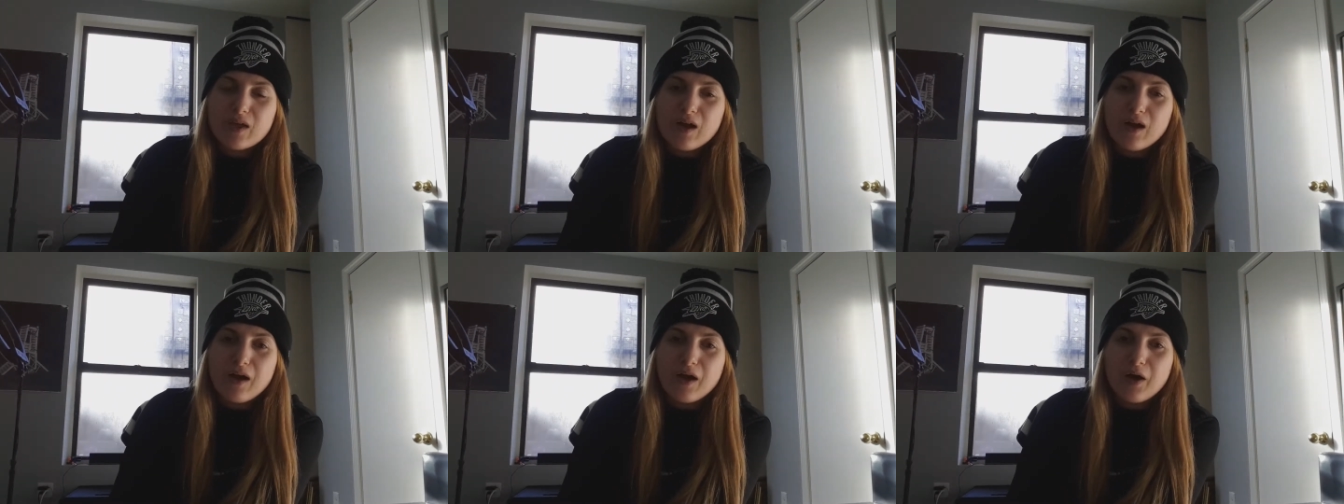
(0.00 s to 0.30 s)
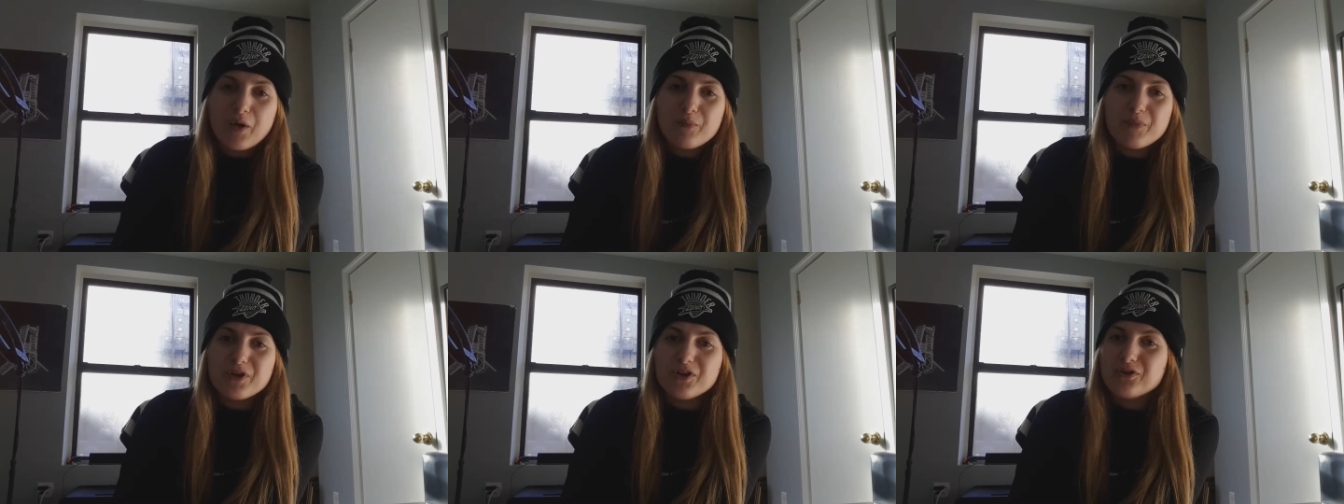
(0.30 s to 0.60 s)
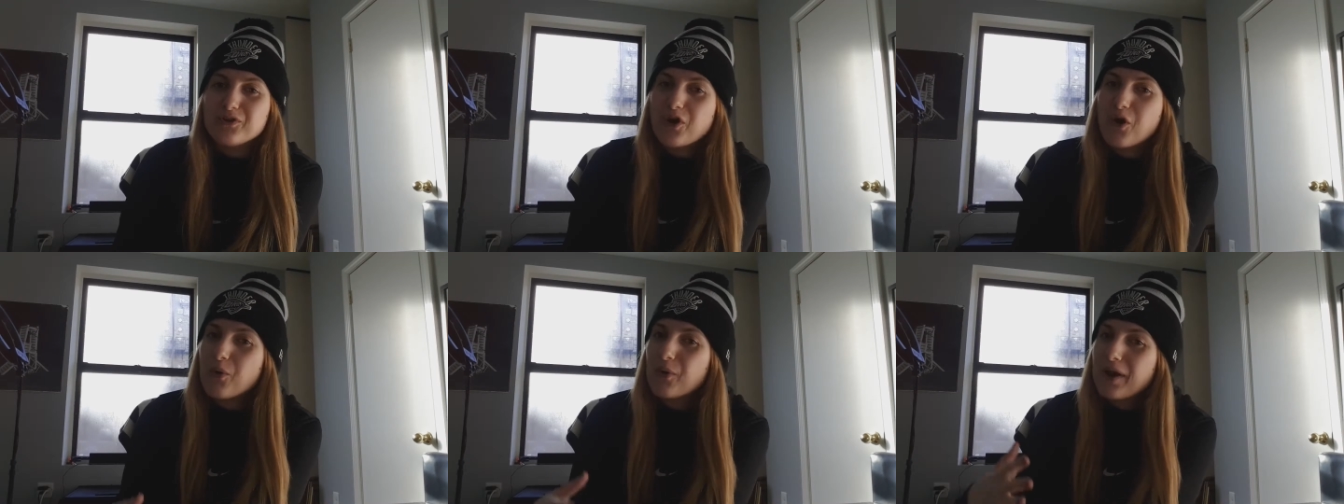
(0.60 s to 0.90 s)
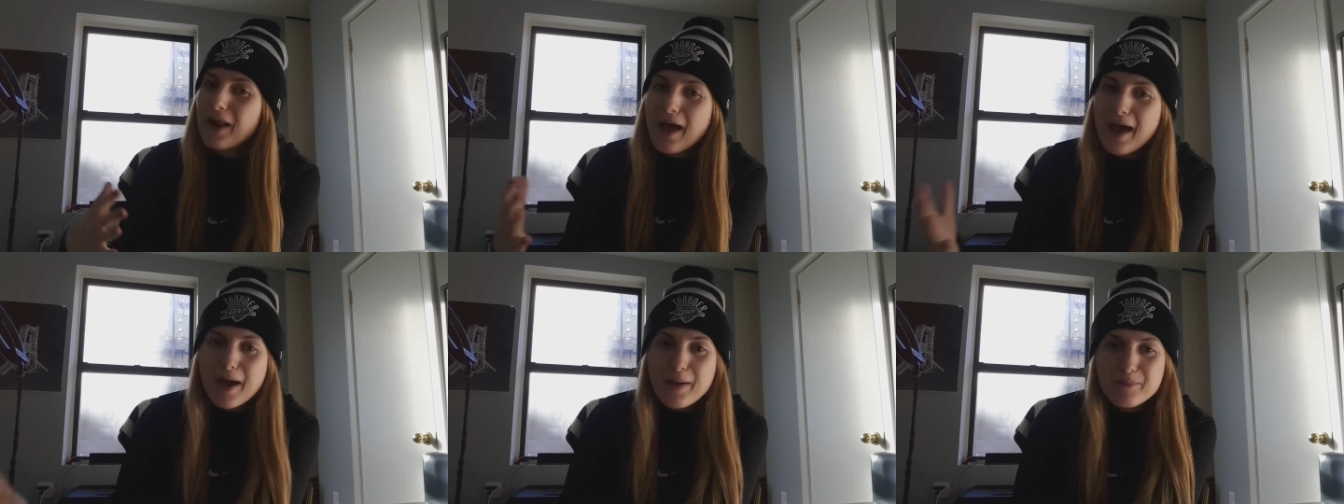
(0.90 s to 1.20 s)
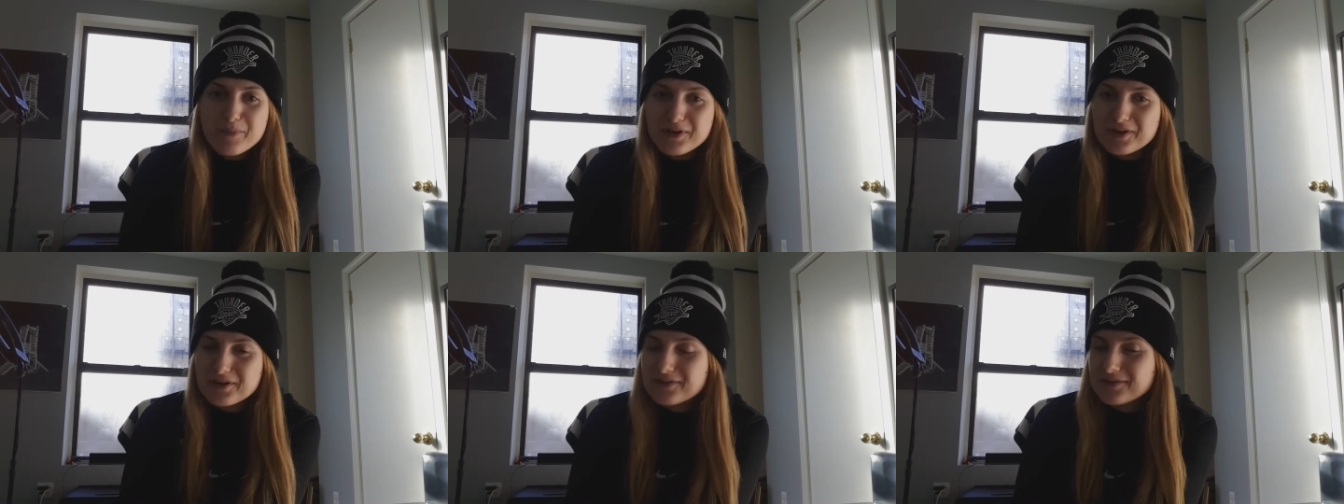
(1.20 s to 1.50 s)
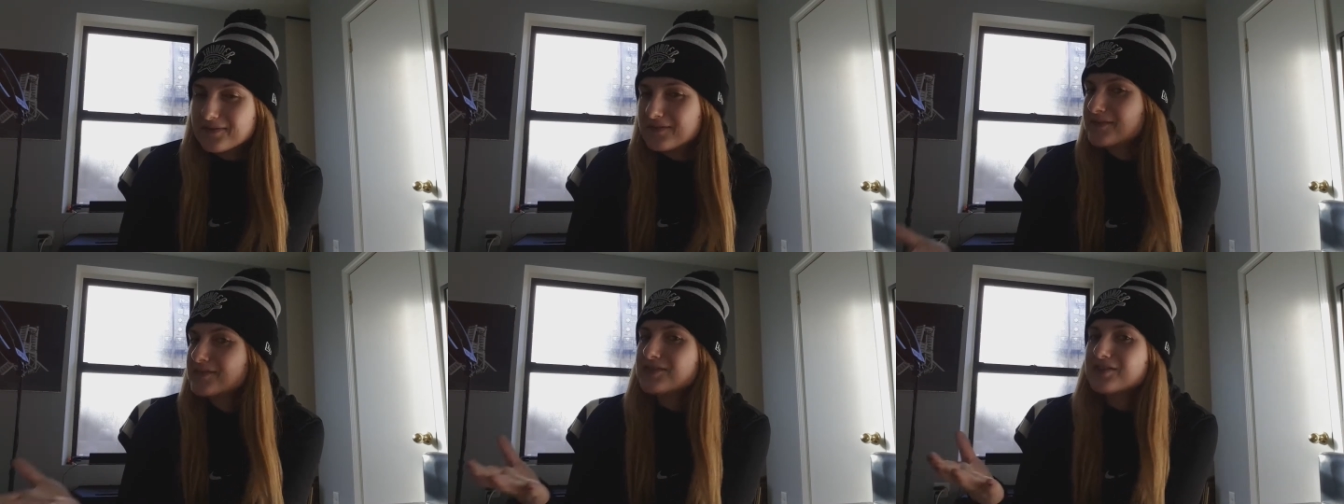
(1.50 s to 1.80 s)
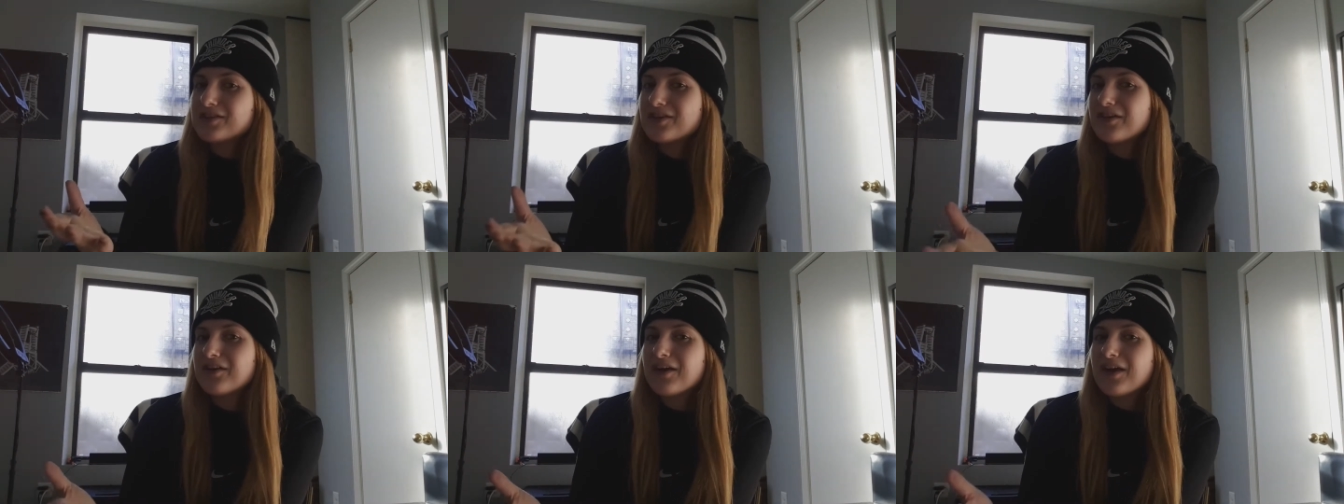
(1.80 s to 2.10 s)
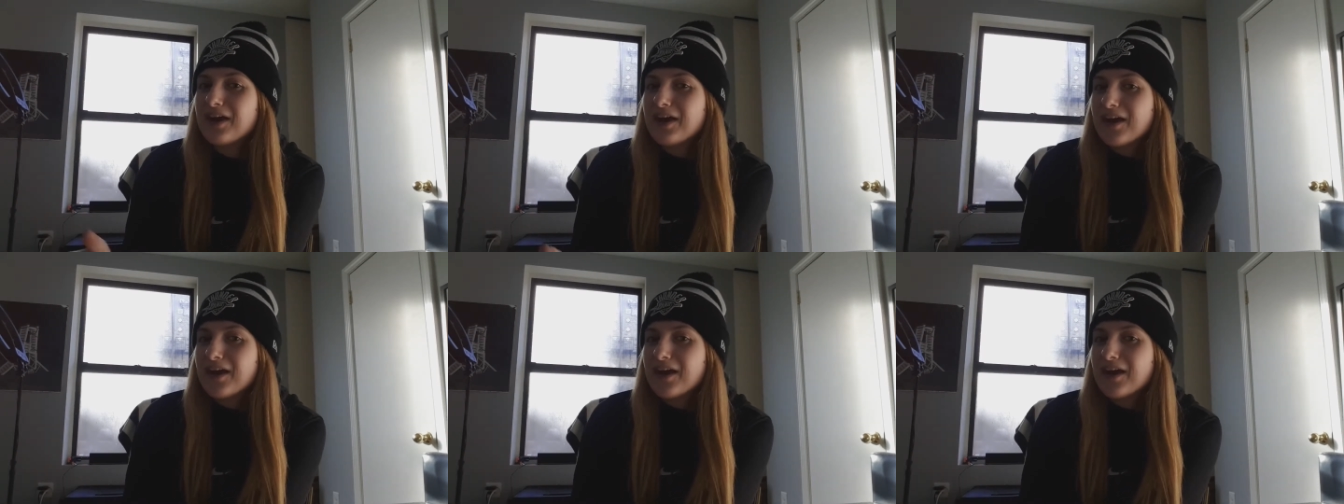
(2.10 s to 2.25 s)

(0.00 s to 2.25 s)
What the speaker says: but you know what happens